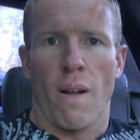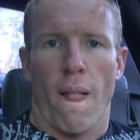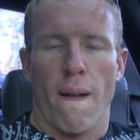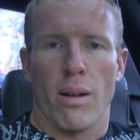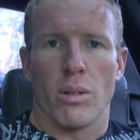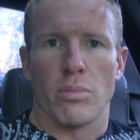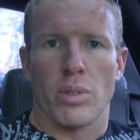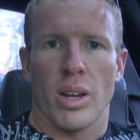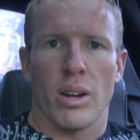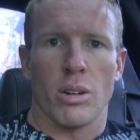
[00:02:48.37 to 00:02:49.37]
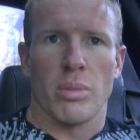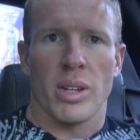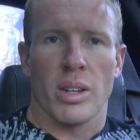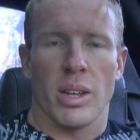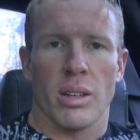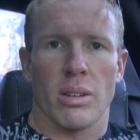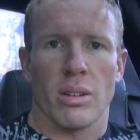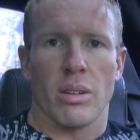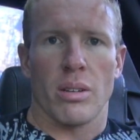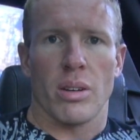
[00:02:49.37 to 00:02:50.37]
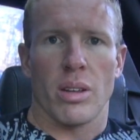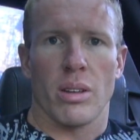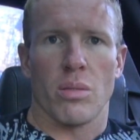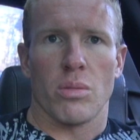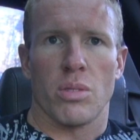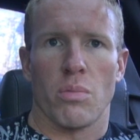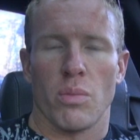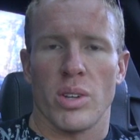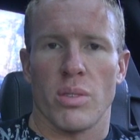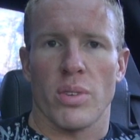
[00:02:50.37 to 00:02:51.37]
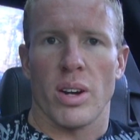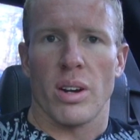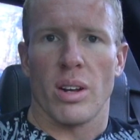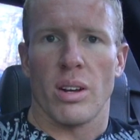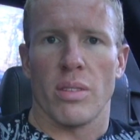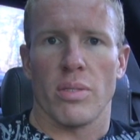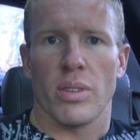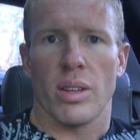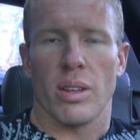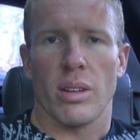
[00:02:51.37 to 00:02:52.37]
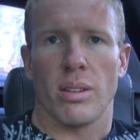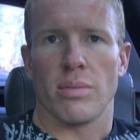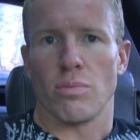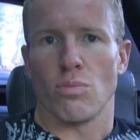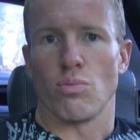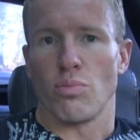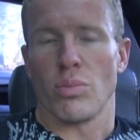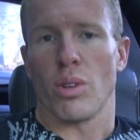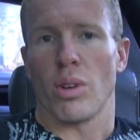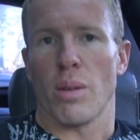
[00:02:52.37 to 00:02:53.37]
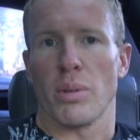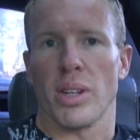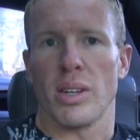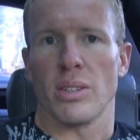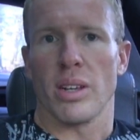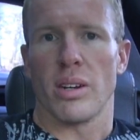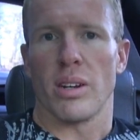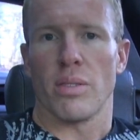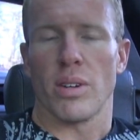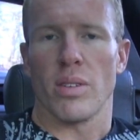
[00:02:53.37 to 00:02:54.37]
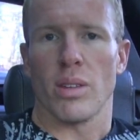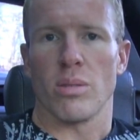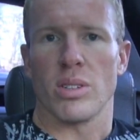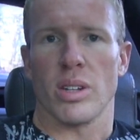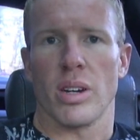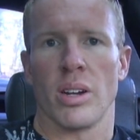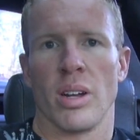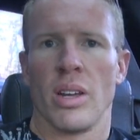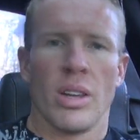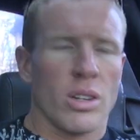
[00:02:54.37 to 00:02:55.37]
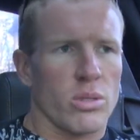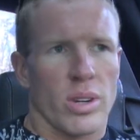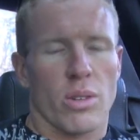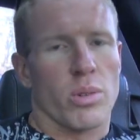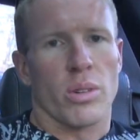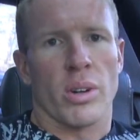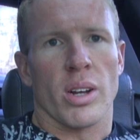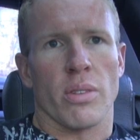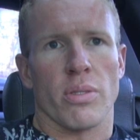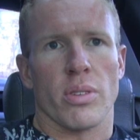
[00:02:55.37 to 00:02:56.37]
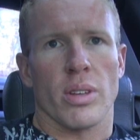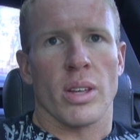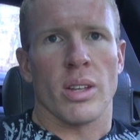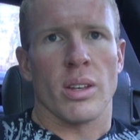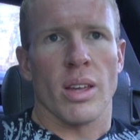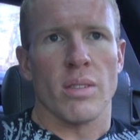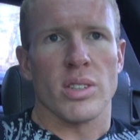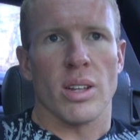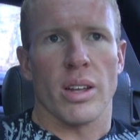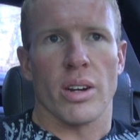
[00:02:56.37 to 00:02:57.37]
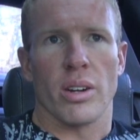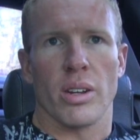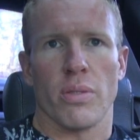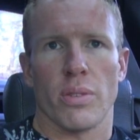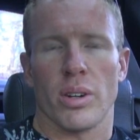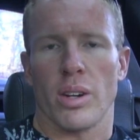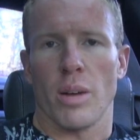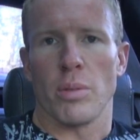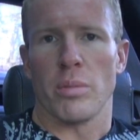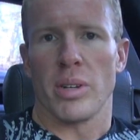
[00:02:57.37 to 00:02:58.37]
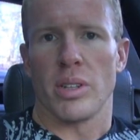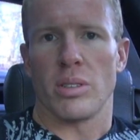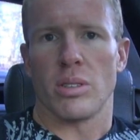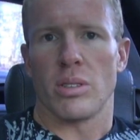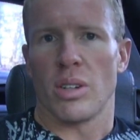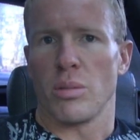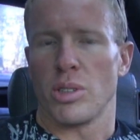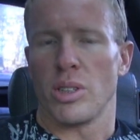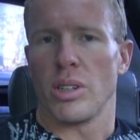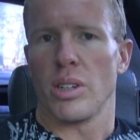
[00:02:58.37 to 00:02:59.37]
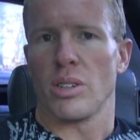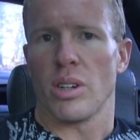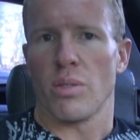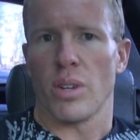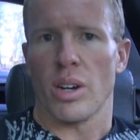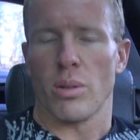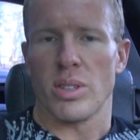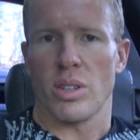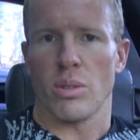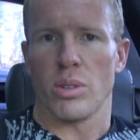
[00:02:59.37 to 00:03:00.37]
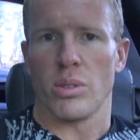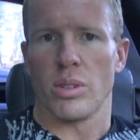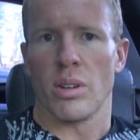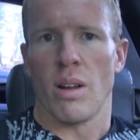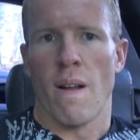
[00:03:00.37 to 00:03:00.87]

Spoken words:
Got it all buttoned together and went to fire it off. A couple days later, after everything was there, it was running real rough and gave us a lot of grief for a couple of months, troubleshooting, trying to figure out what's going on.